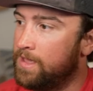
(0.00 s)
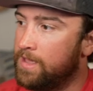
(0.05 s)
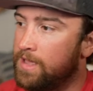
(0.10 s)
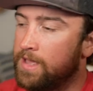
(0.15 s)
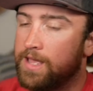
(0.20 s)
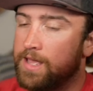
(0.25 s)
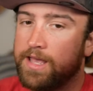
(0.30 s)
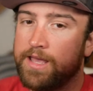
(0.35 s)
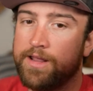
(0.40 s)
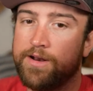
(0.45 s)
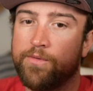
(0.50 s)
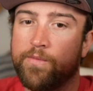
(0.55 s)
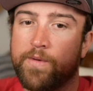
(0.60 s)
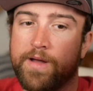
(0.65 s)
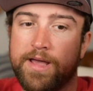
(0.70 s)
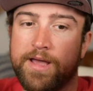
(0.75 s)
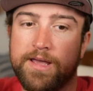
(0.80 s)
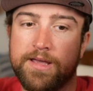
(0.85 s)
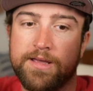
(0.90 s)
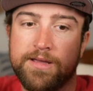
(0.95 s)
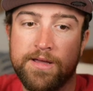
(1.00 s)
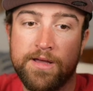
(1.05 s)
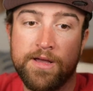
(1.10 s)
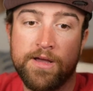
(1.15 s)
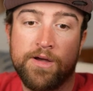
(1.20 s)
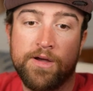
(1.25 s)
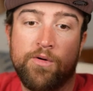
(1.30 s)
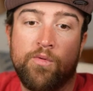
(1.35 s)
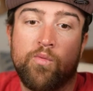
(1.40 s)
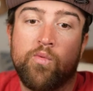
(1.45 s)
in a way
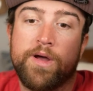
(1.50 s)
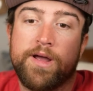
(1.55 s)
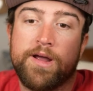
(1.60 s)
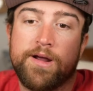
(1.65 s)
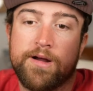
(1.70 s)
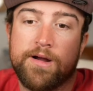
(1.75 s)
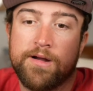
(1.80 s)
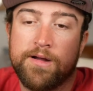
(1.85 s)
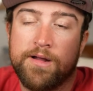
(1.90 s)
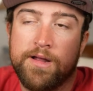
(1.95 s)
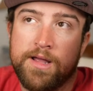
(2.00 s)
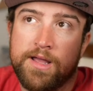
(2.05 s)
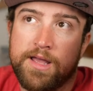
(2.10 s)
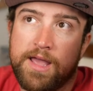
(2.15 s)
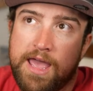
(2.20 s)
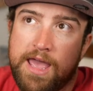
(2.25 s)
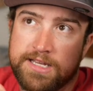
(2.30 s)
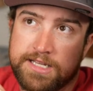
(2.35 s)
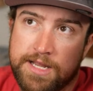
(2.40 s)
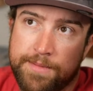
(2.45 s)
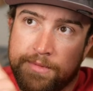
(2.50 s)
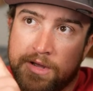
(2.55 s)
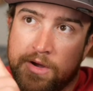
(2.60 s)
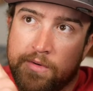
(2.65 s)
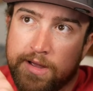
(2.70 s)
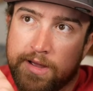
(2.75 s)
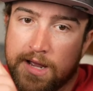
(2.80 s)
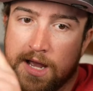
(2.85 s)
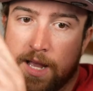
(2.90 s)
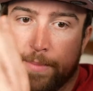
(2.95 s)
where as I'm
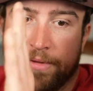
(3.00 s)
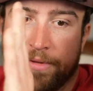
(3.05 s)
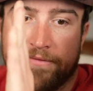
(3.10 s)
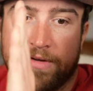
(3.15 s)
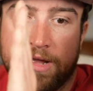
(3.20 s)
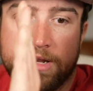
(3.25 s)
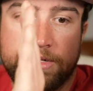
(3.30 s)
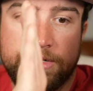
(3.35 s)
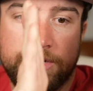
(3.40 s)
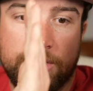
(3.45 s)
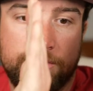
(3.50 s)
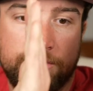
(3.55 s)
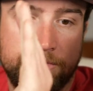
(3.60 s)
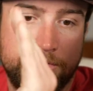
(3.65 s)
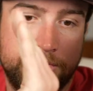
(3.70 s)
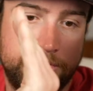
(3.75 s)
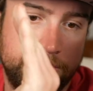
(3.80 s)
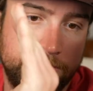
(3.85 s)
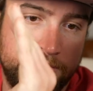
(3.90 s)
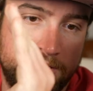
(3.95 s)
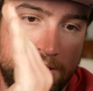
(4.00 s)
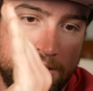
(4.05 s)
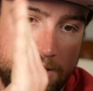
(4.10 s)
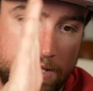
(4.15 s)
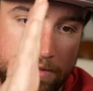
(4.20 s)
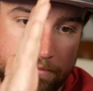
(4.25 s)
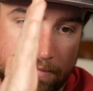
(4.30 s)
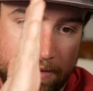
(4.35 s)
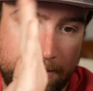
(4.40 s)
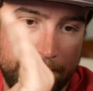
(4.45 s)
going up, if I don't do it
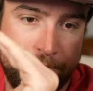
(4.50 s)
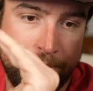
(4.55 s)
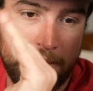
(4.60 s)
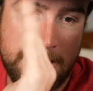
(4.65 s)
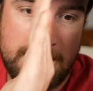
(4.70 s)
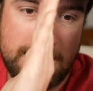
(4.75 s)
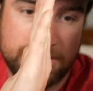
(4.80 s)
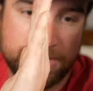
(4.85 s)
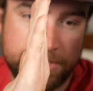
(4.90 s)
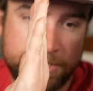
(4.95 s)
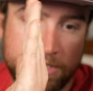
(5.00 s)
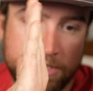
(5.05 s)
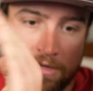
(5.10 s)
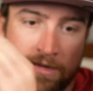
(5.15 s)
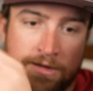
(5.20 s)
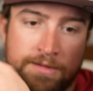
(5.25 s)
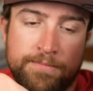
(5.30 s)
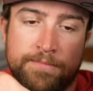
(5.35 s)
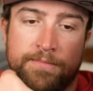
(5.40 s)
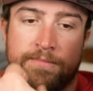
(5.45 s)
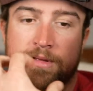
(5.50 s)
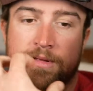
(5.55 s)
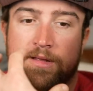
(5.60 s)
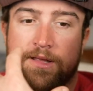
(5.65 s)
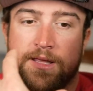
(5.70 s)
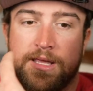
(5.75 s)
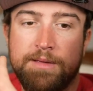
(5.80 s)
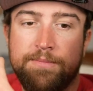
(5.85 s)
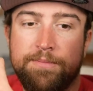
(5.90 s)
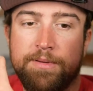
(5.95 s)
in my posture,
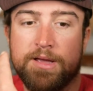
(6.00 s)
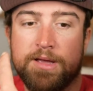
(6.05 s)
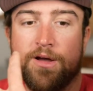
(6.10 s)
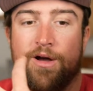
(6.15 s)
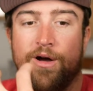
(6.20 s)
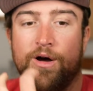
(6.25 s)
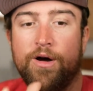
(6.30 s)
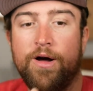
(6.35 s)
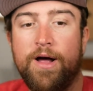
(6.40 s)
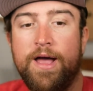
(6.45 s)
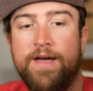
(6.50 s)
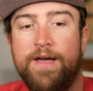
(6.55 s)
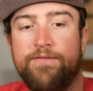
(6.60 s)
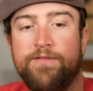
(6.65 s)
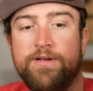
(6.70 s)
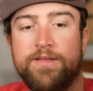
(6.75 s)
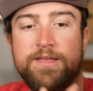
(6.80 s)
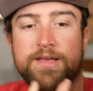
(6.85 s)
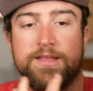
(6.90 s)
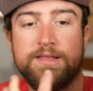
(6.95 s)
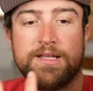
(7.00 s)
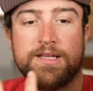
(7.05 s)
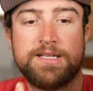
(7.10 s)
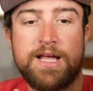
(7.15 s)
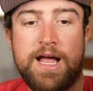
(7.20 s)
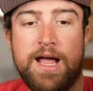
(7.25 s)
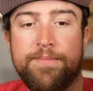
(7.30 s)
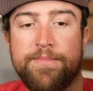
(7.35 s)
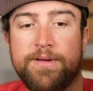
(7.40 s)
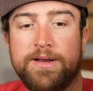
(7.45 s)
keeping everything that's
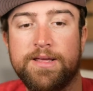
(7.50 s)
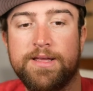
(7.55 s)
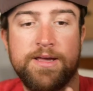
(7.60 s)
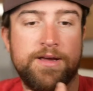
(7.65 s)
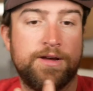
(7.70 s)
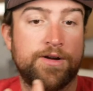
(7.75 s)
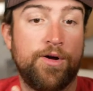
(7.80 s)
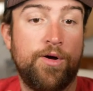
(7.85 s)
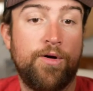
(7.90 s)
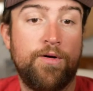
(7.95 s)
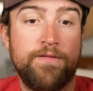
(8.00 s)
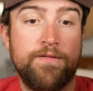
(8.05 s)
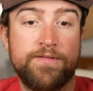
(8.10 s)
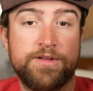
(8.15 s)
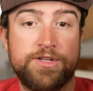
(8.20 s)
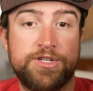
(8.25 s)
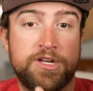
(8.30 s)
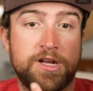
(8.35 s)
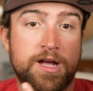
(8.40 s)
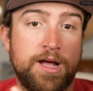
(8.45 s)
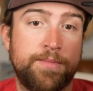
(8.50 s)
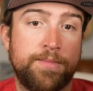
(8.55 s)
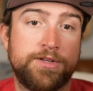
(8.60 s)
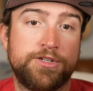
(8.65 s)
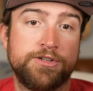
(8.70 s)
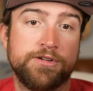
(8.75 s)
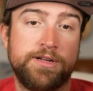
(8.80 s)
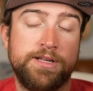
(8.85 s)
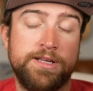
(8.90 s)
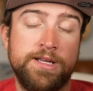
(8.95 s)
happening here, all the
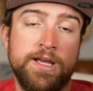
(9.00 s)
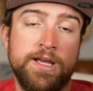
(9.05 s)
geometry,